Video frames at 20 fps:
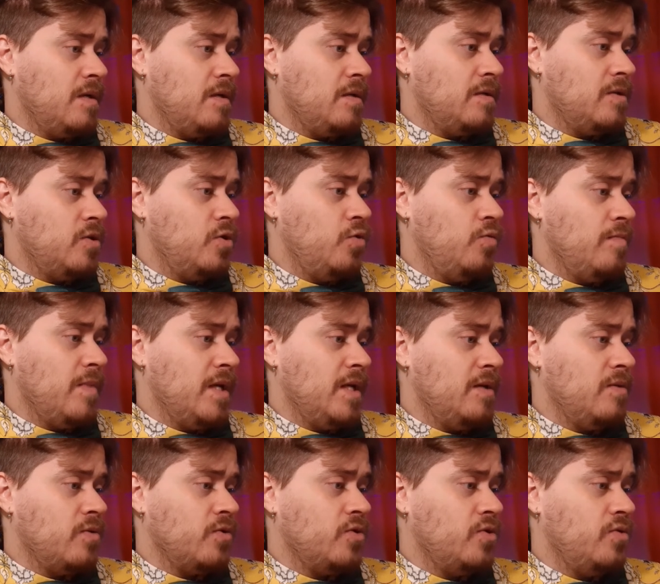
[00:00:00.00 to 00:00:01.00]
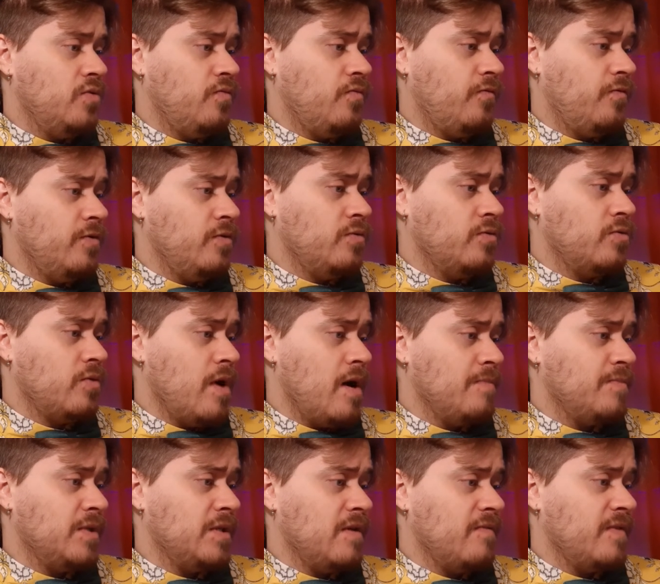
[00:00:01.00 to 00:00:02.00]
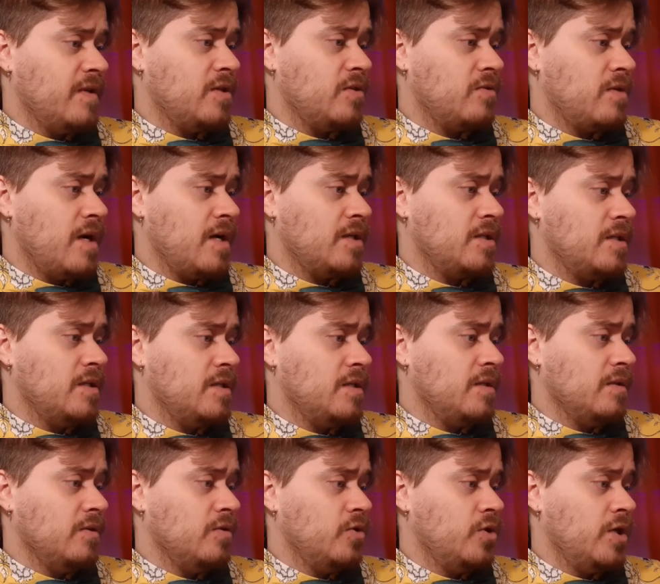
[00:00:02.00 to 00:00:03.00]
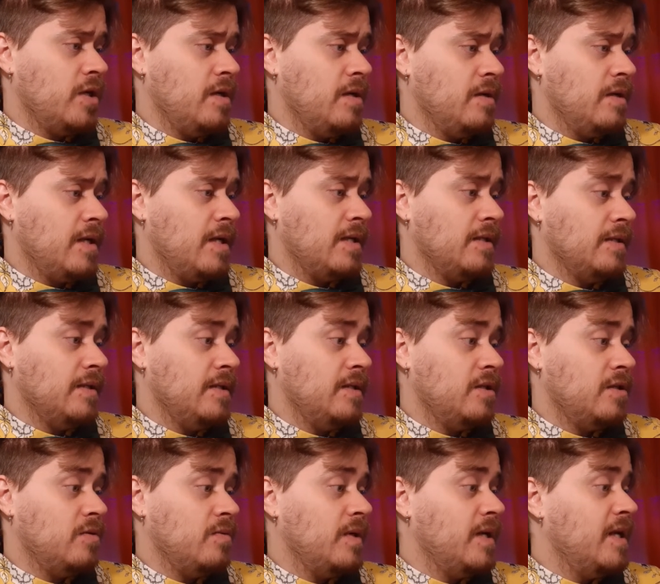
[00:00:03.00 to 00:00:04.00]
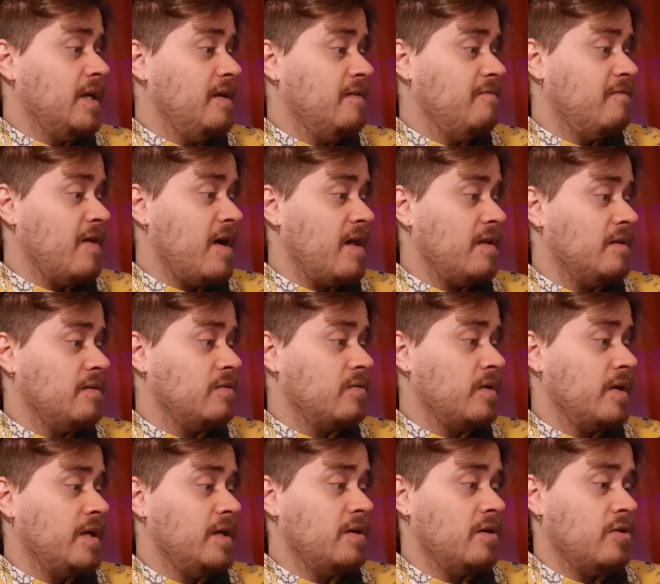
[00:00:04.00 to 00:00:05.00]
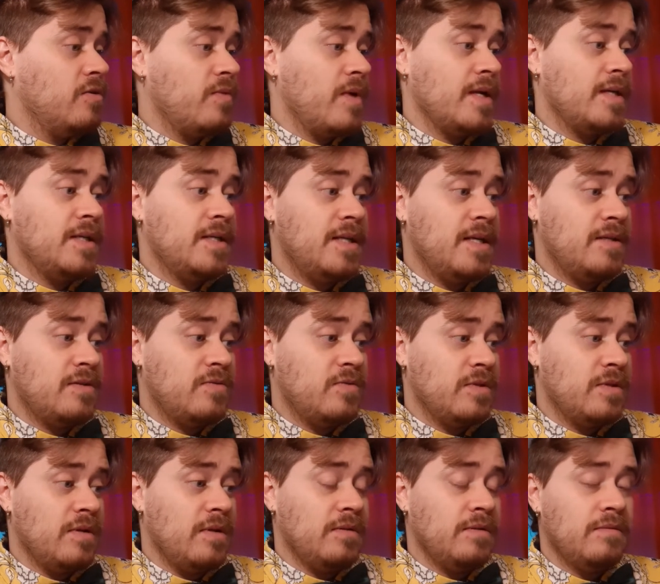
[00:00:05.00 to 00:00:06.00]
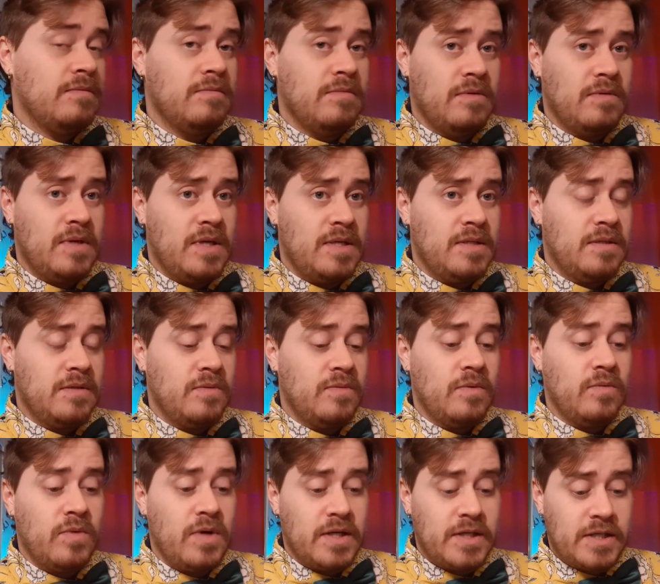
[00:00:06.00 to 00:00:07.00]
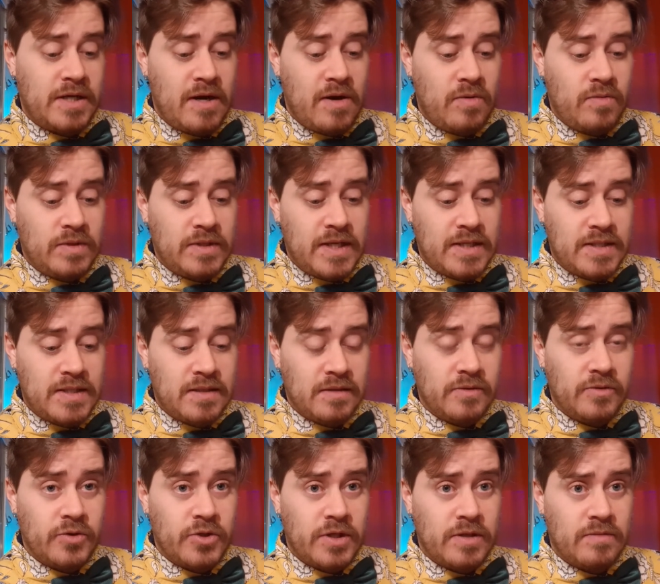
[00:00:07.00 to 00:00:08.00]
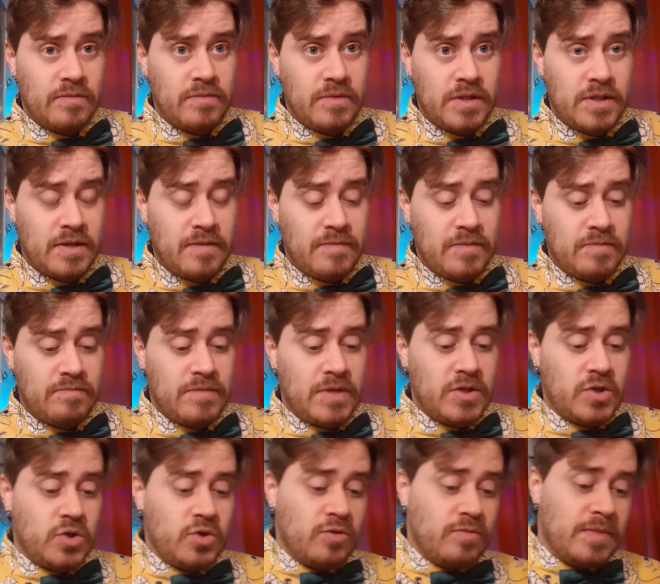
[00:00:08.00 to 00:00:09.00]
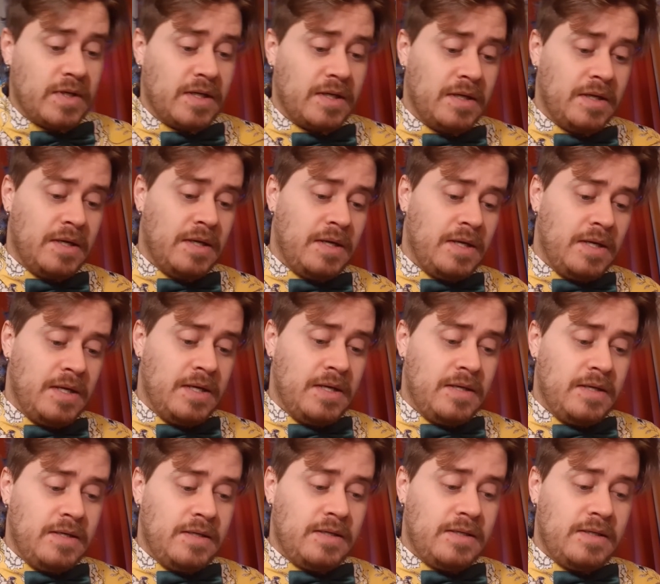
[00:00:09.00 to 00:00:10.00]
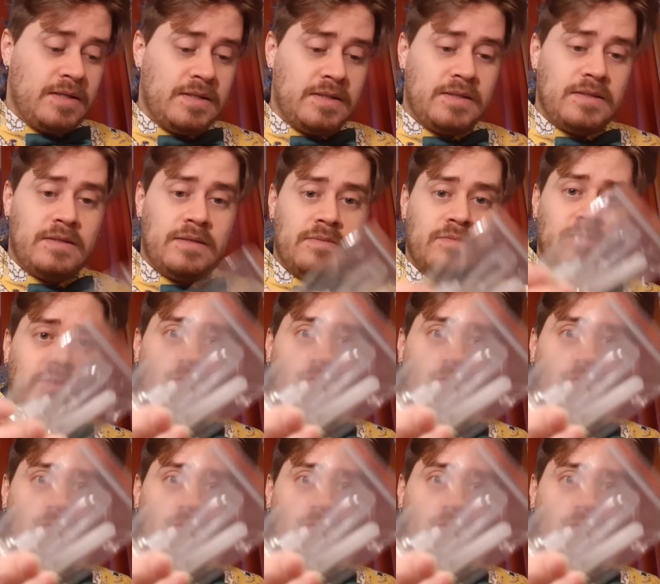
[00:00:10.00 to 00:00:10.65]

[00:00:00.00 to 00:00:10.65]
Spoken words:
Too many or too few drops of extraction solution can lead to an invalid or incorrect test result. Okay, so we'll watch out with that solution, which I'm assuming is what